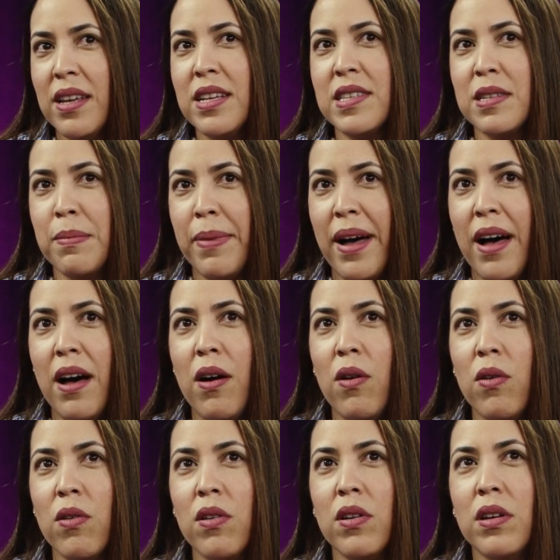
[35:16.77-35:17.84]
It's
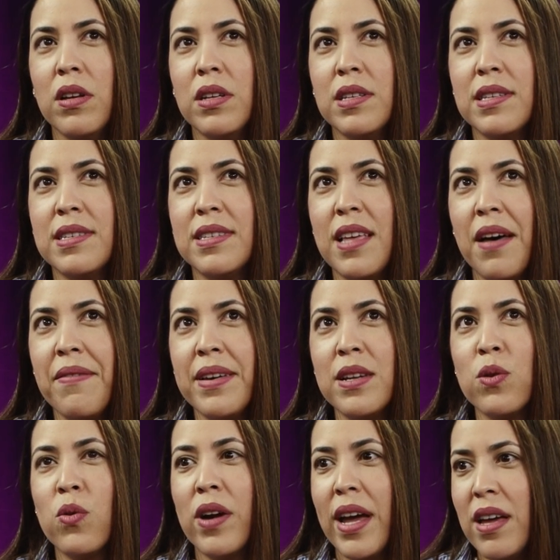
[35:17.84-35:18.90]
about
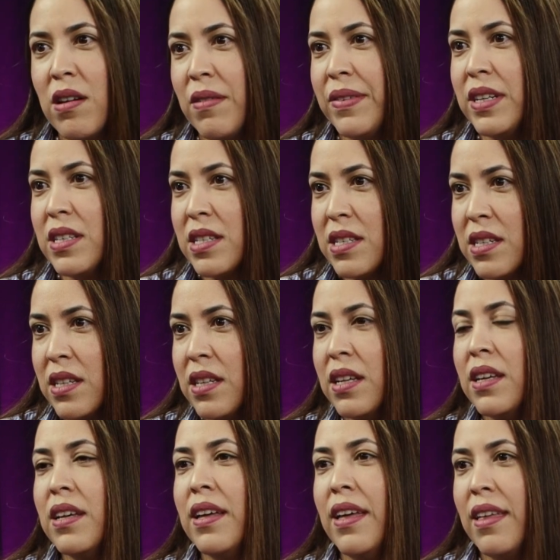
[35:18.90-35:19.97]
7 or 8 of us,
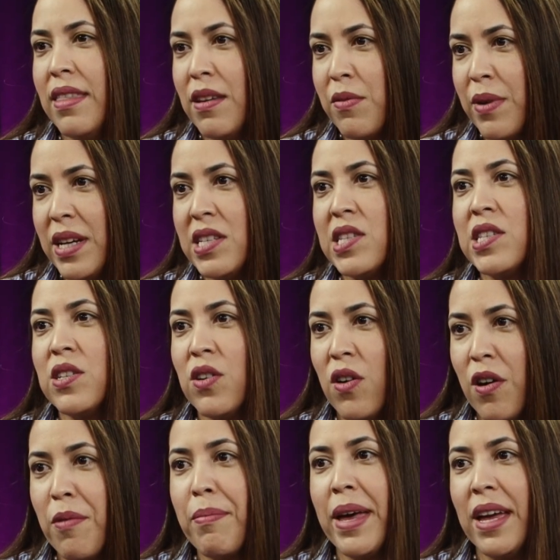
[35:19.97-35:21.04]
and the rest
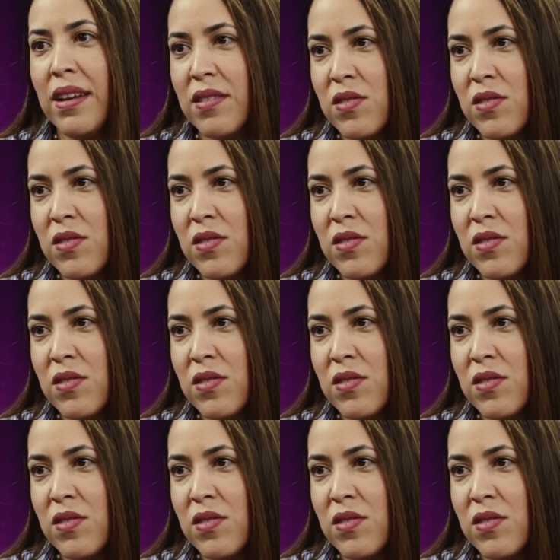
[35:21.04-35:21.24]
are men.